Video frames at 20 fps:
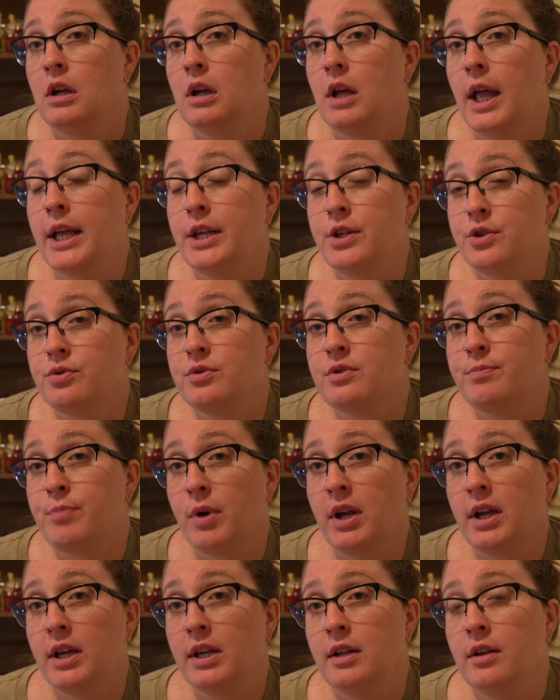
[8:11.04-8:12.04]
angel's
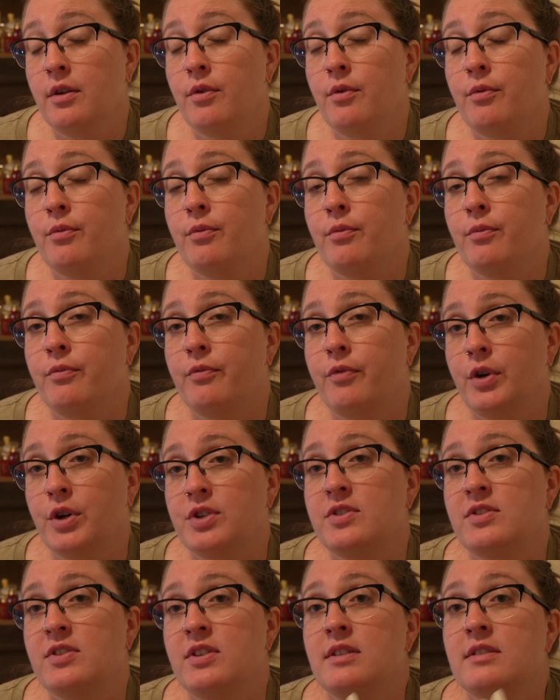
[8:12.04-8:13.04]
bread
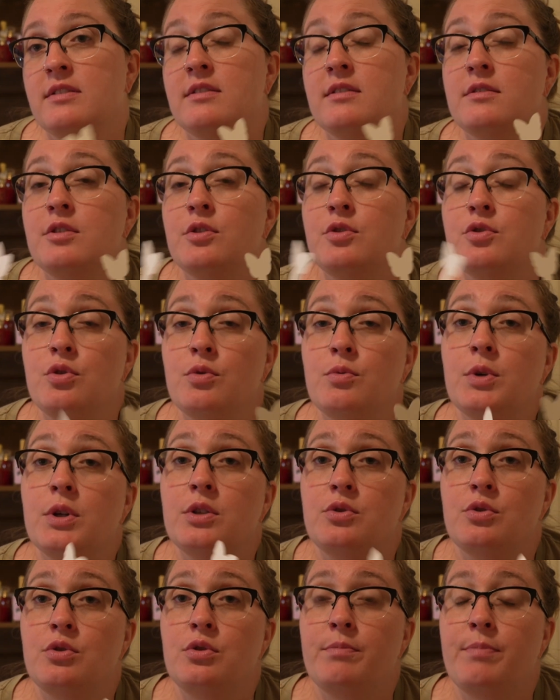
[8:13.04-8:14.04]
versus the
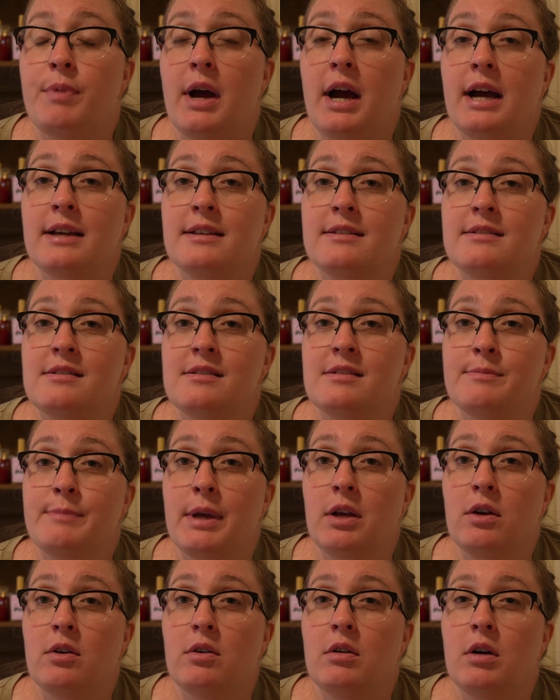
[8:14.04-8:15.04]
Dupe. I
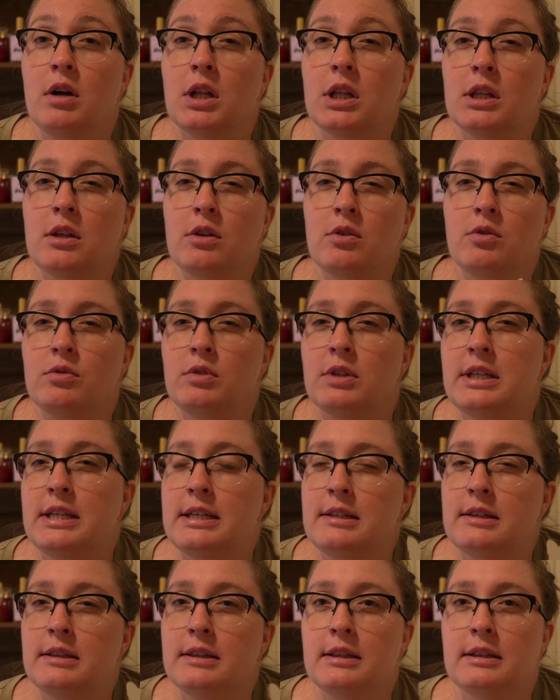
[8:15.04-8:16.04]
smell a little
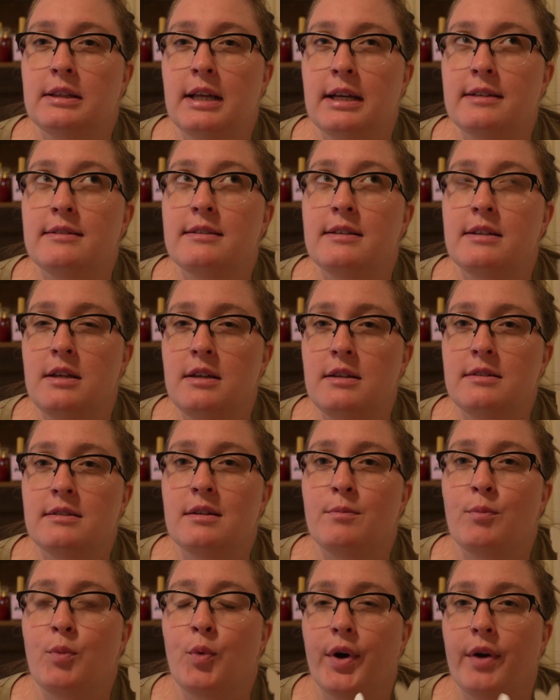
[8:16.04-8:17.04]
less
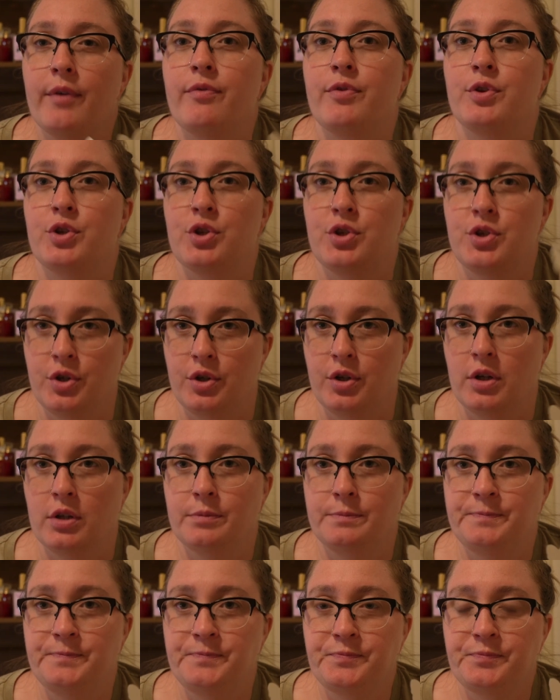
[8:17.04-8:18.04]
yeast and more of the
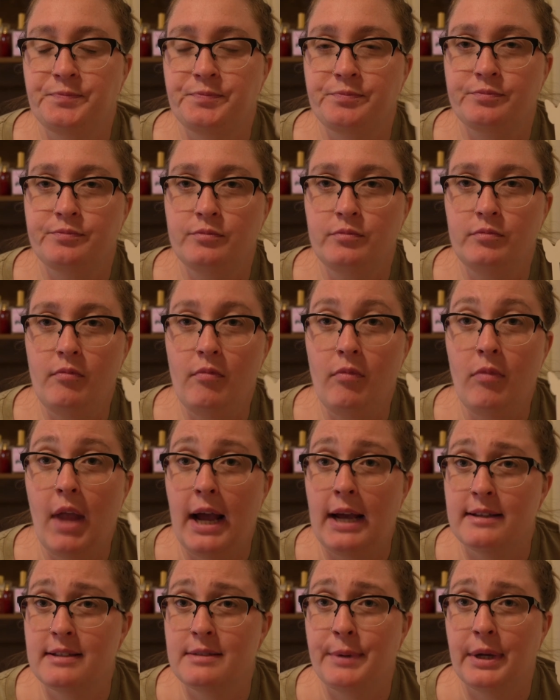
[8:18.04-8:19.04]
sugar
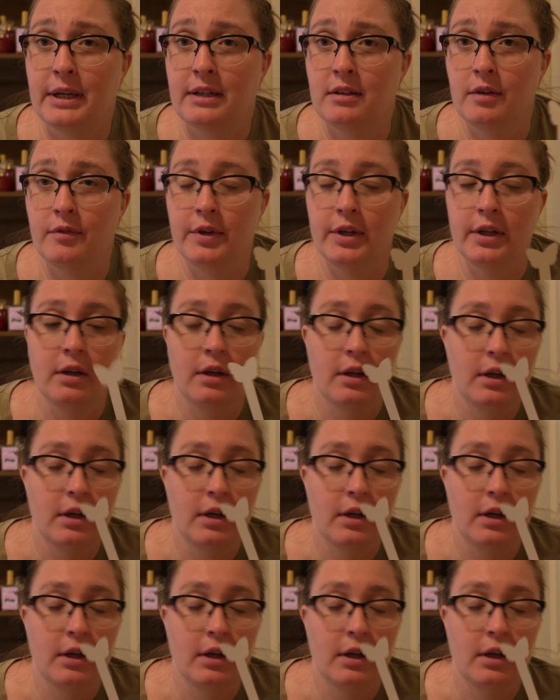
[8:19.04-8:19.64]
aspect of it.